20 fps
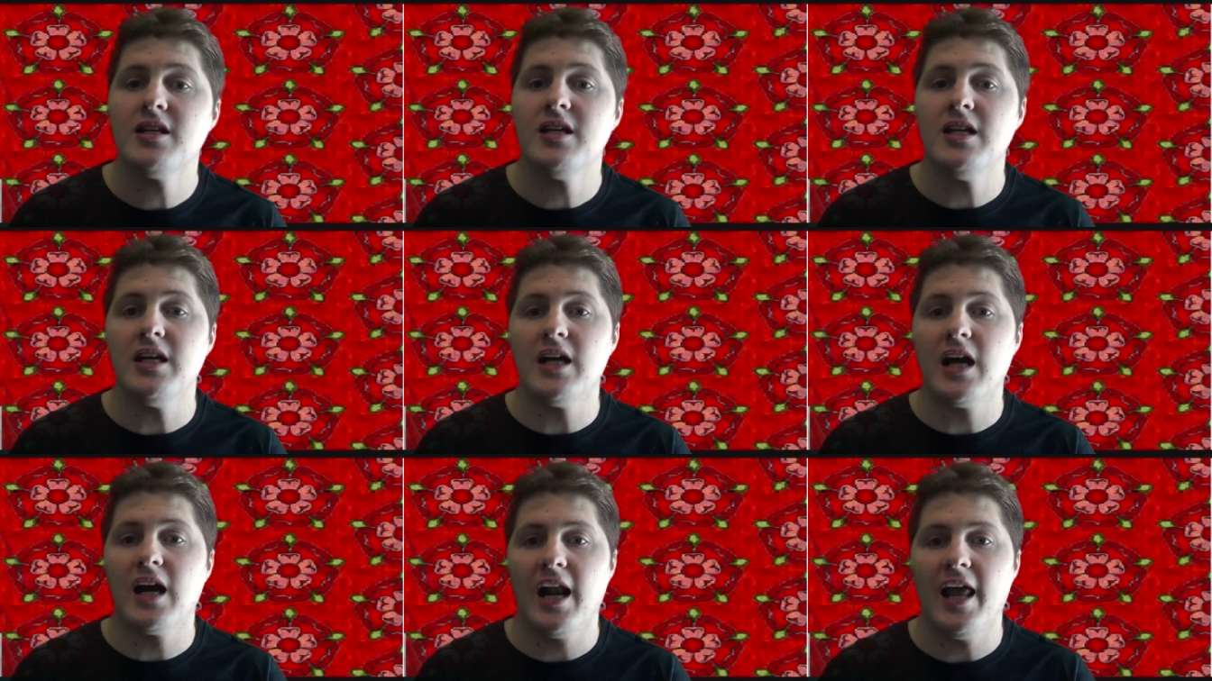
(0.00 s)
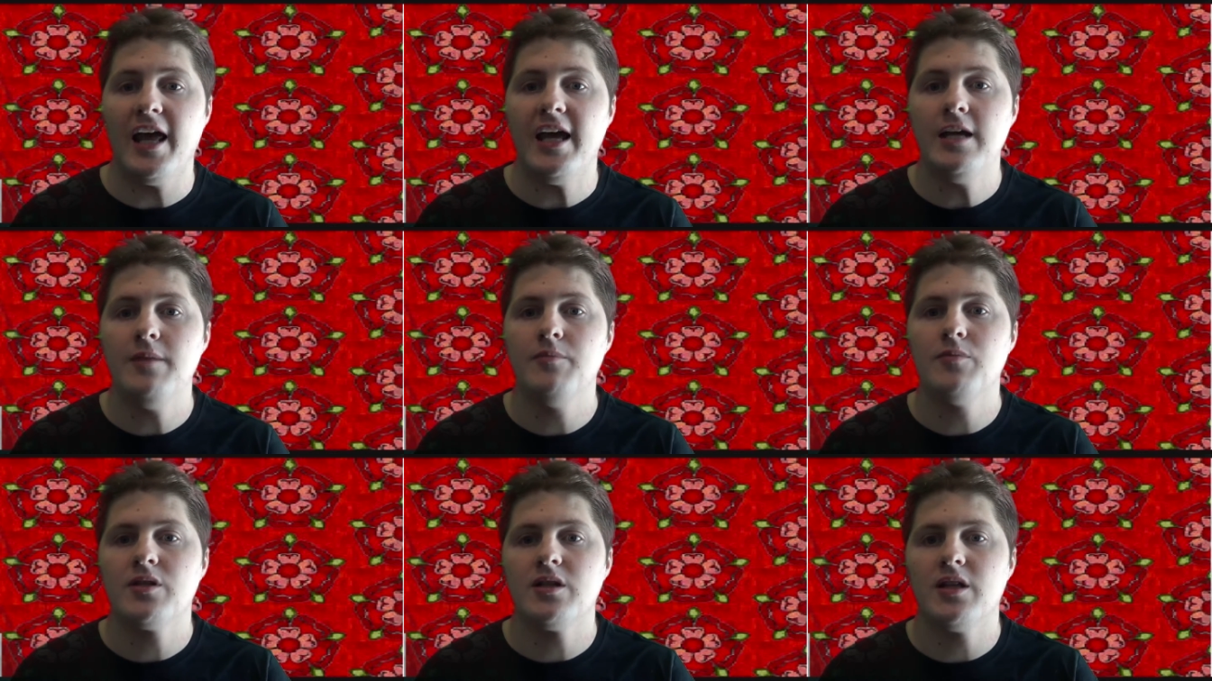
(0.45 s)
he
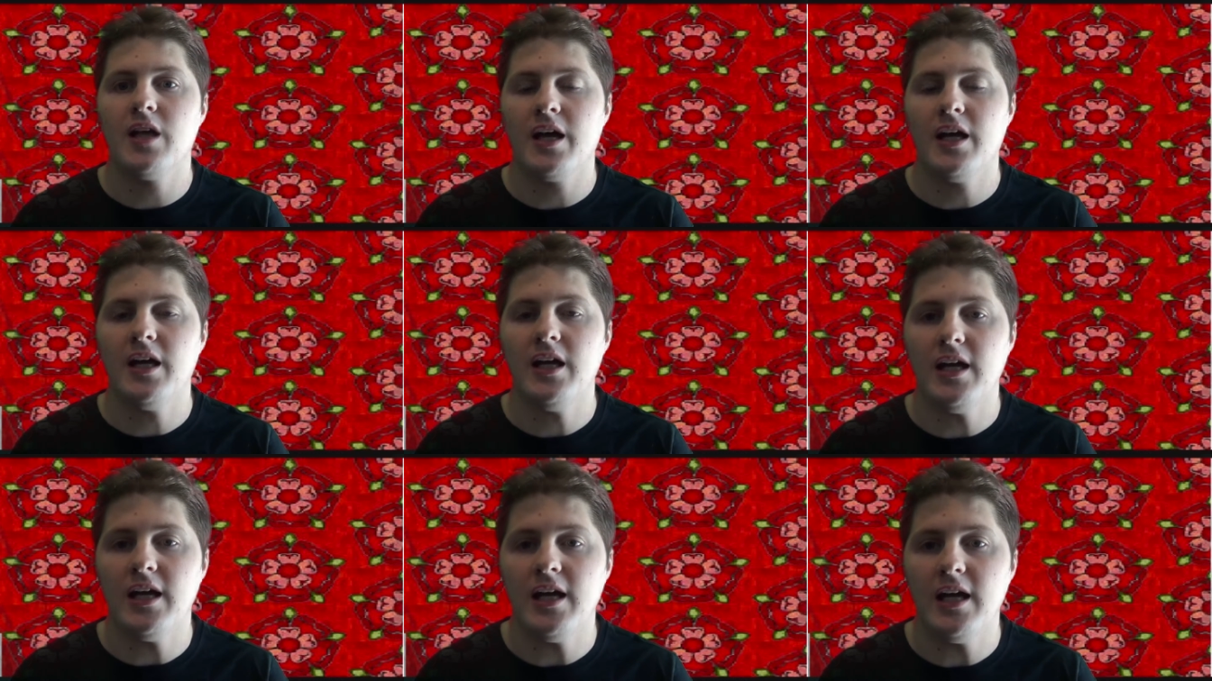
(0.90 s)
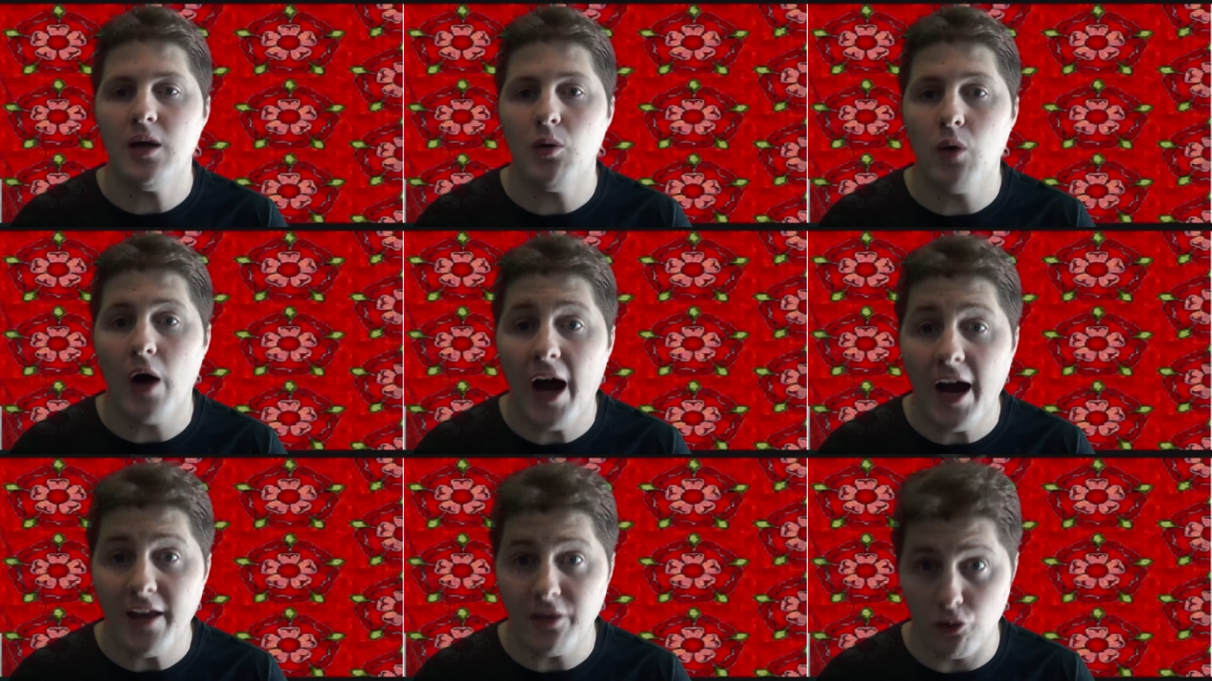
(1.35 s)
claimed that he
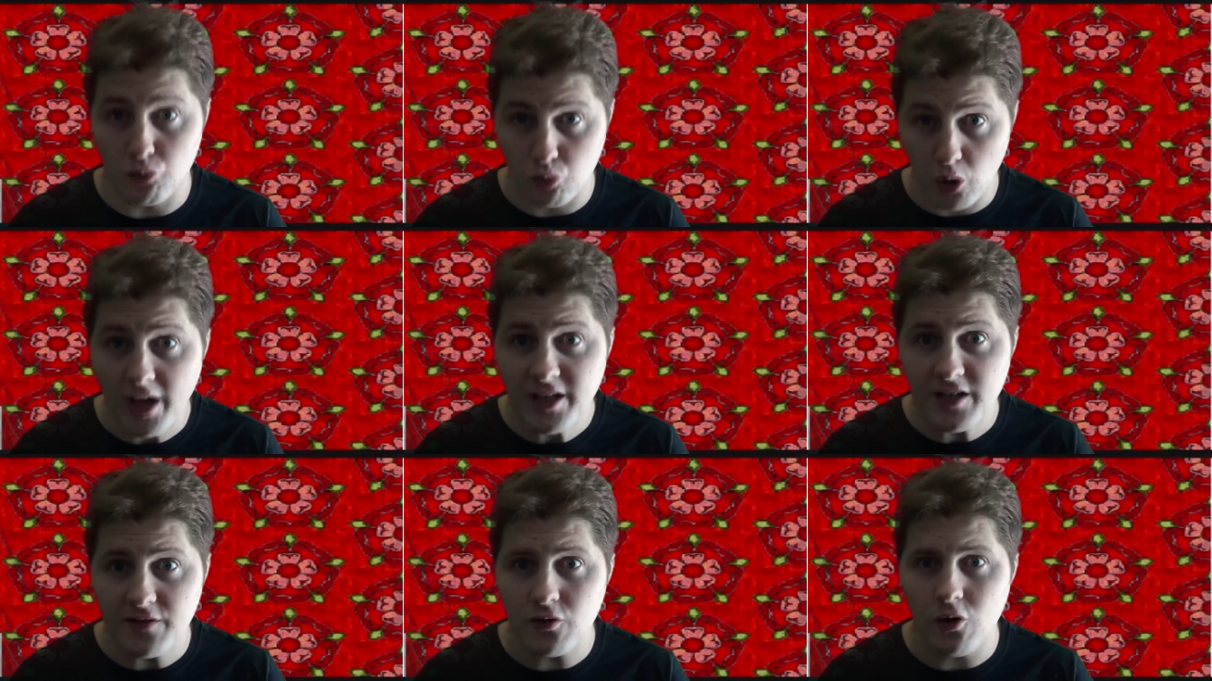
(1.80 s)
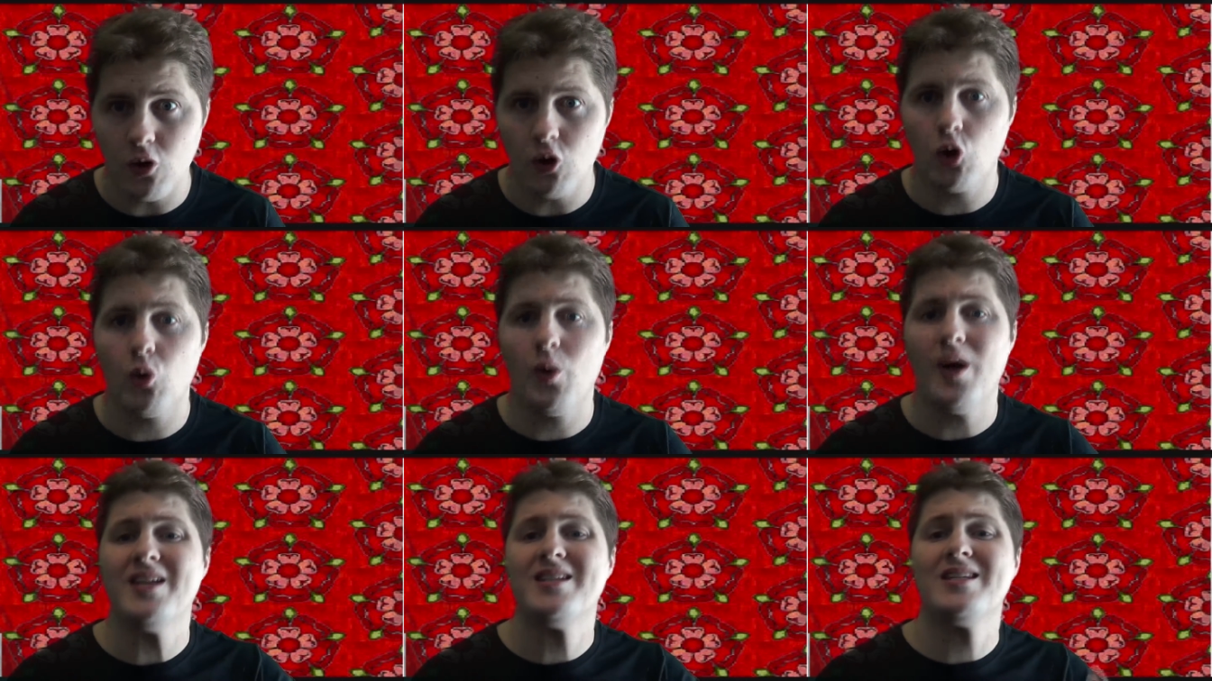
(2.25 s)
had the right of
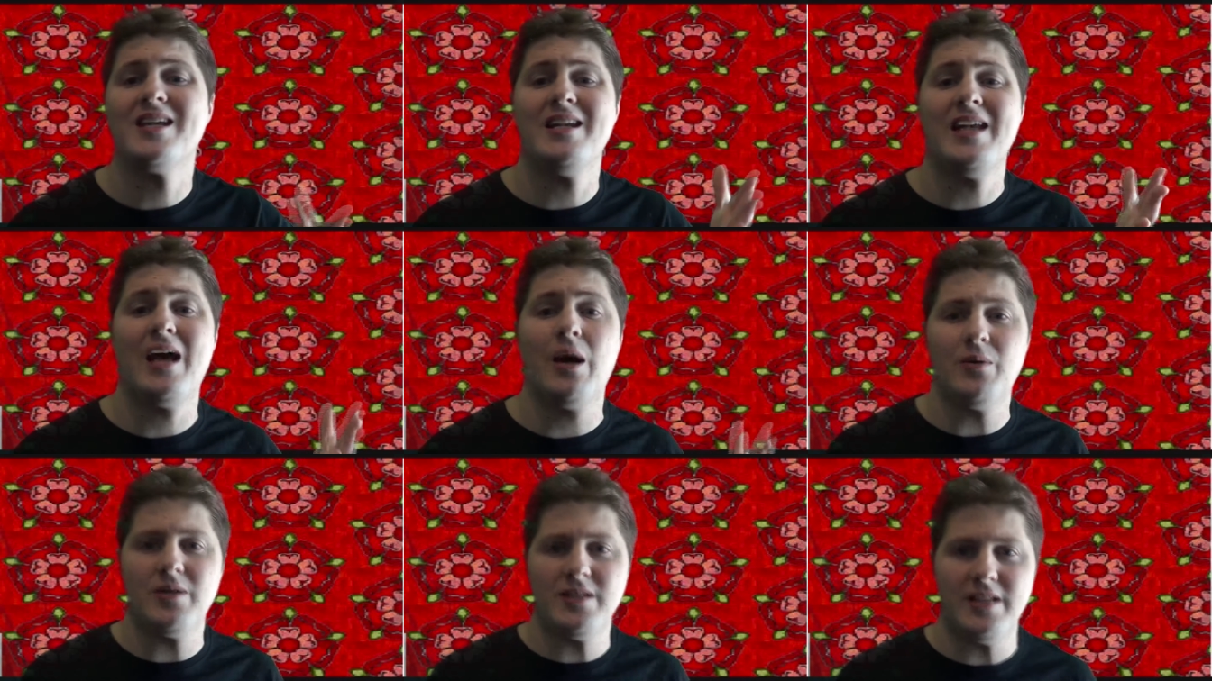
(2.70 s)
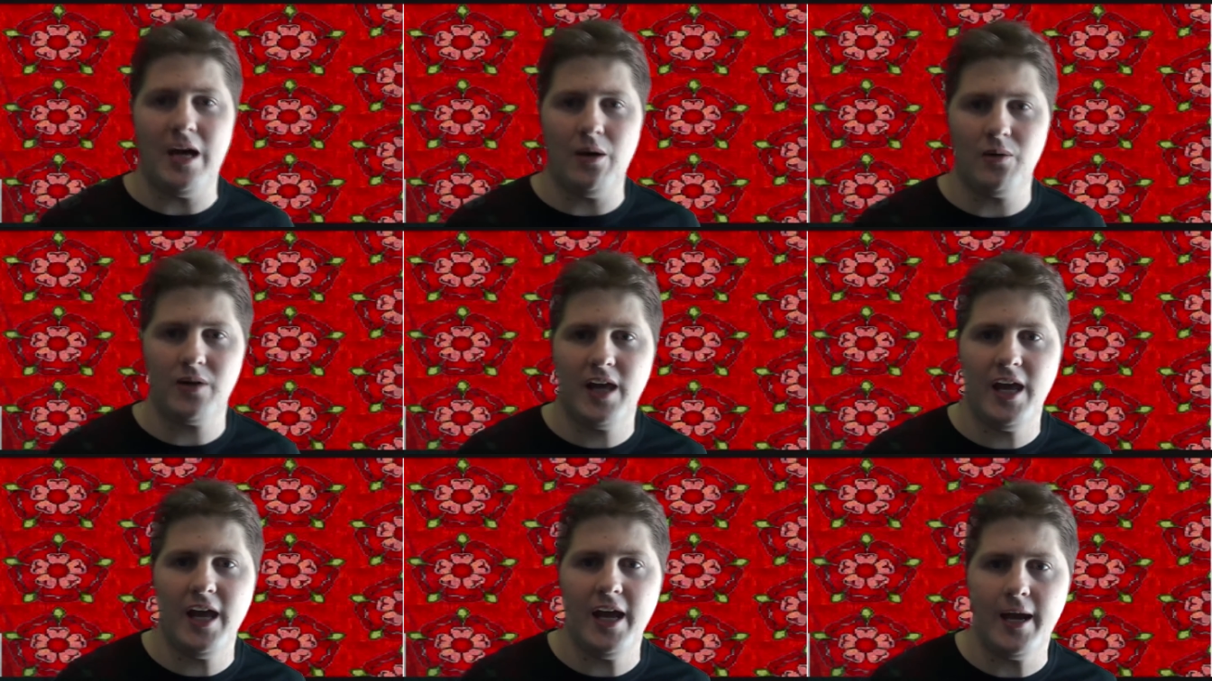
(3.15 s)
conquest and now is
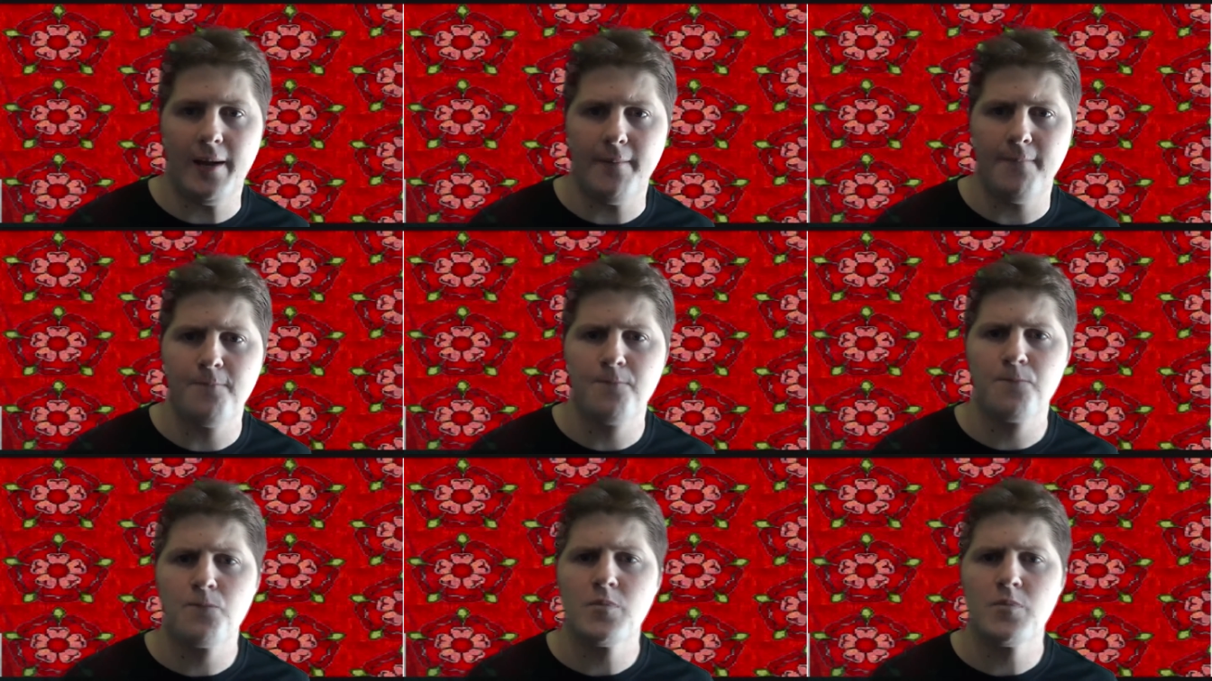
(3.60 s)
now king.